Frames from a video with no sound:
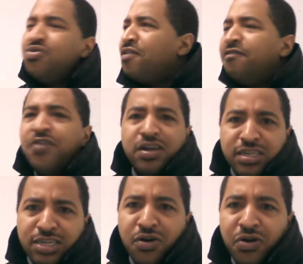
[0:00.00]
What the fuck
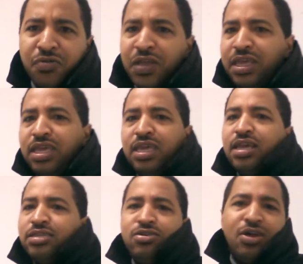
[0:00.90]
does Cotto think he
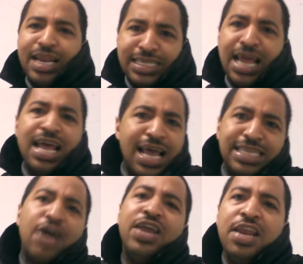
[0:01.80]
is? You know, that's how,
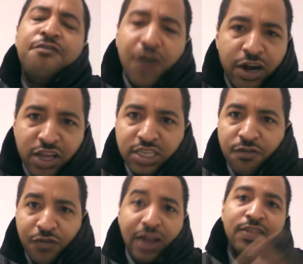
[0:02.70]
that's how any fighter gets
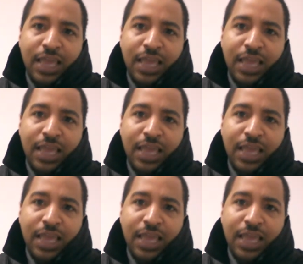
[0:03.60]
a fight.